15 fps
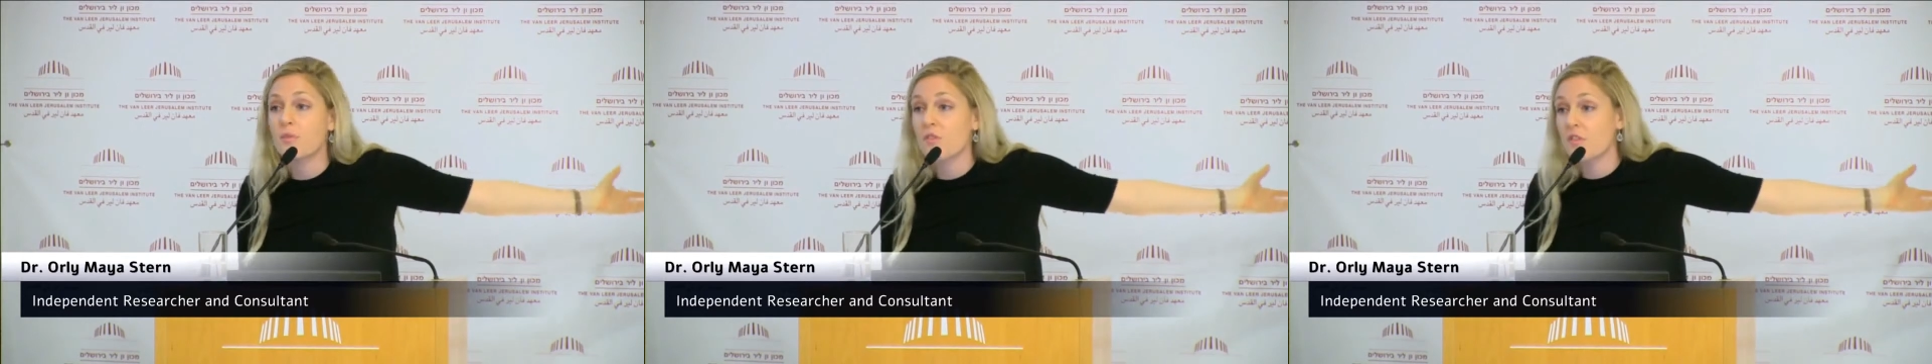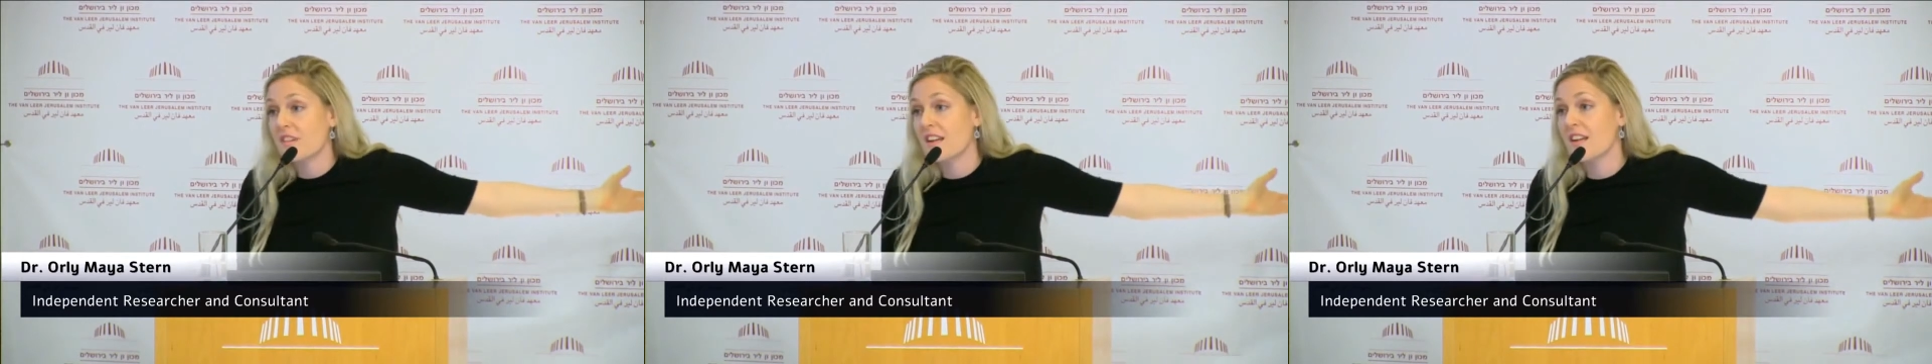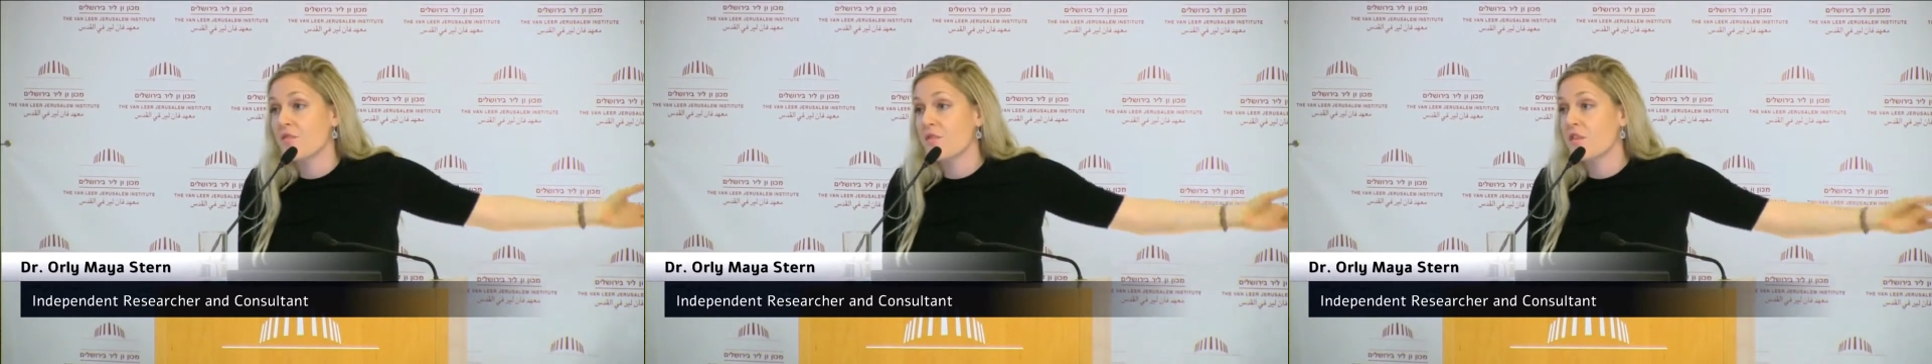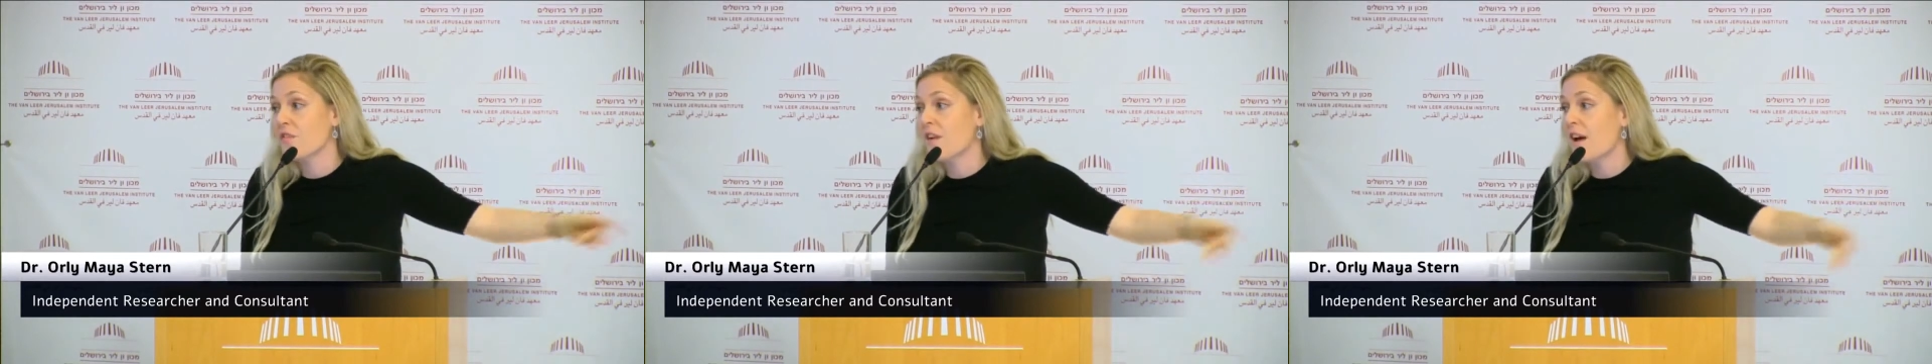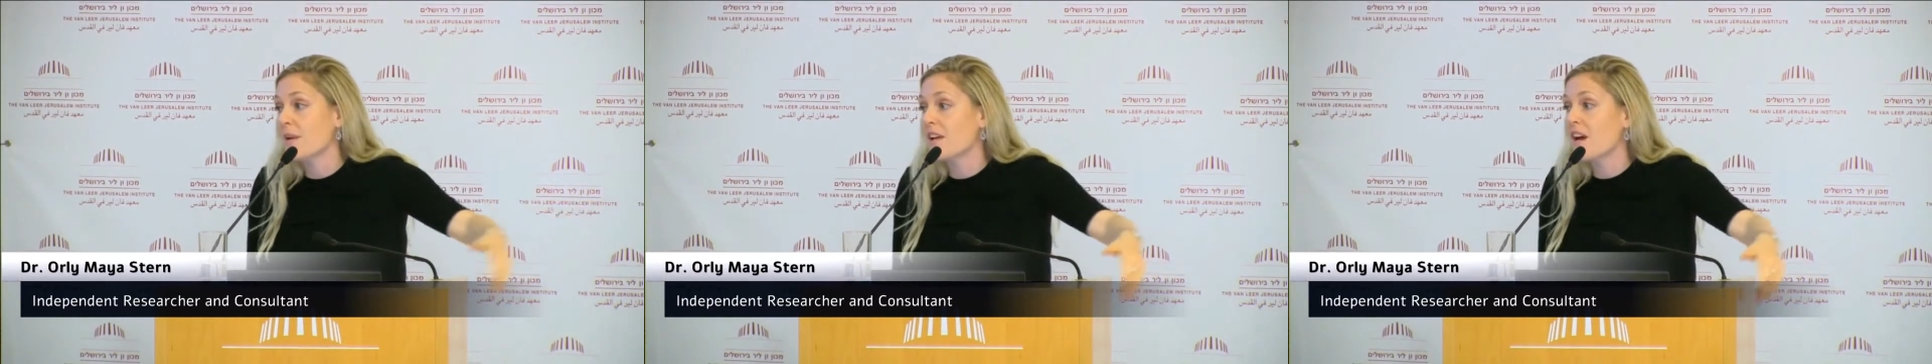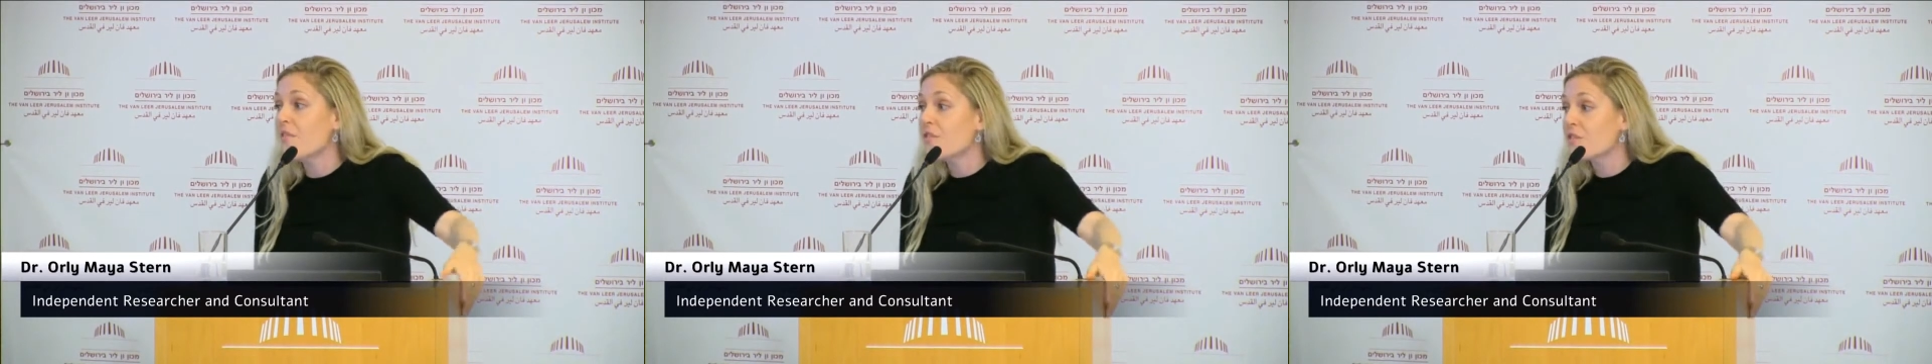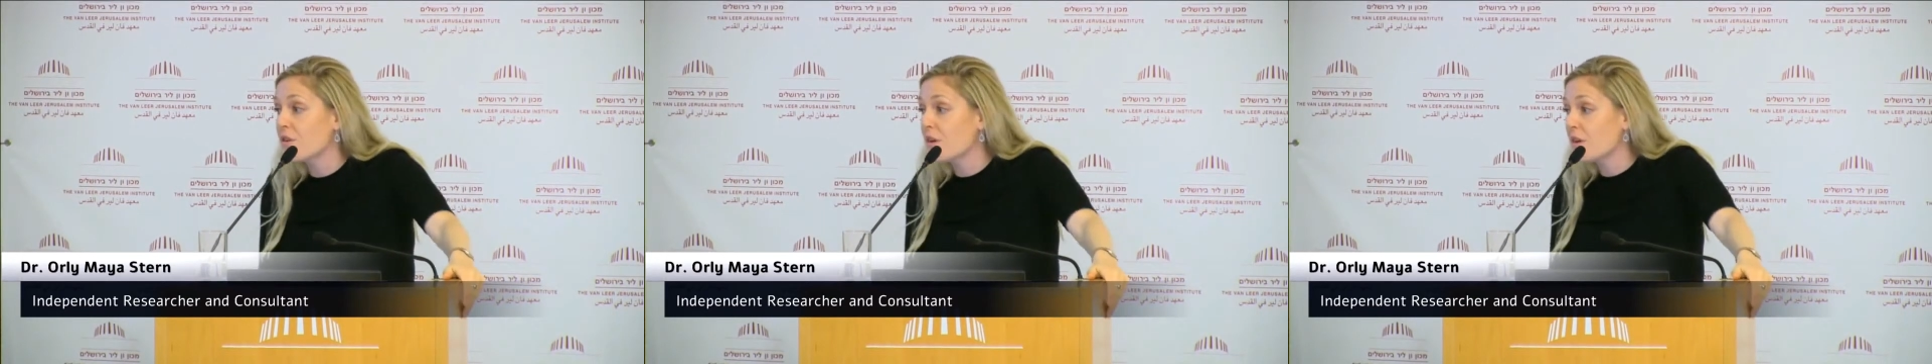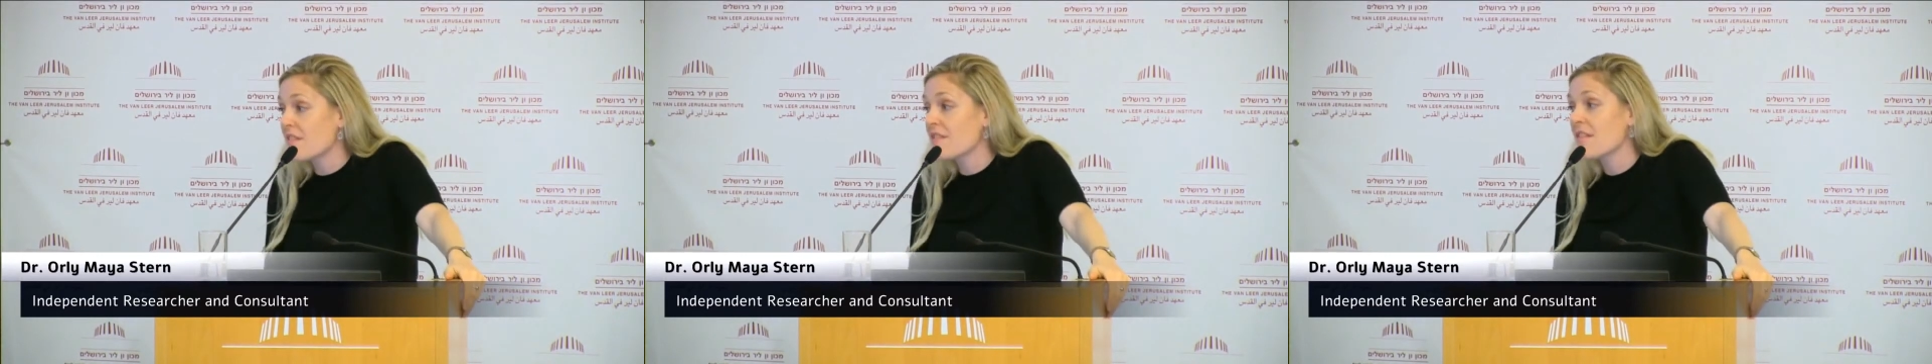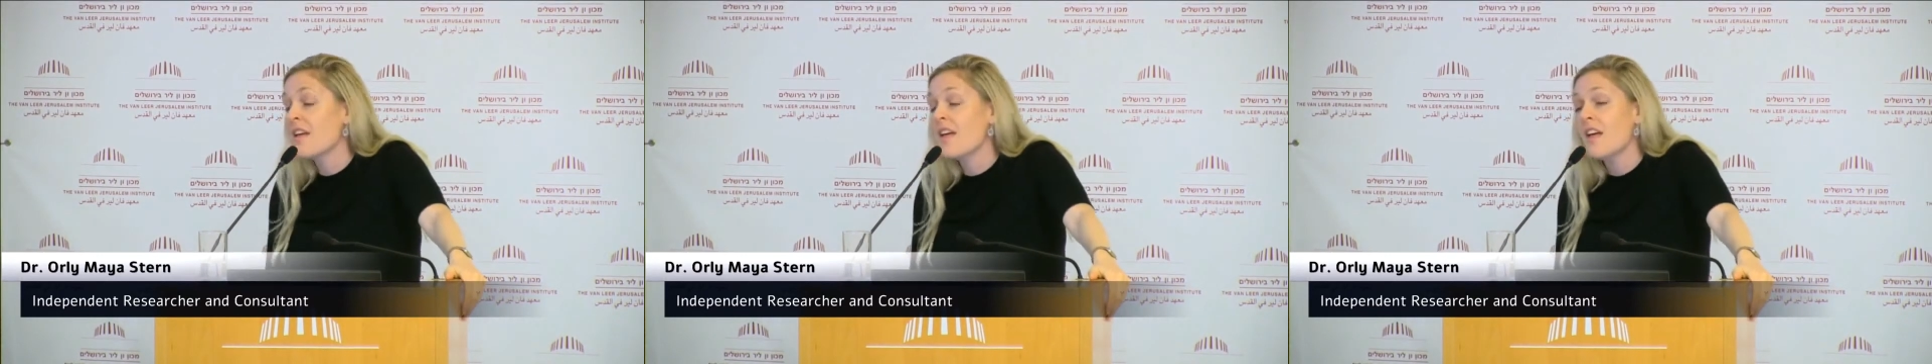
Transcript: to send for the family afterwards.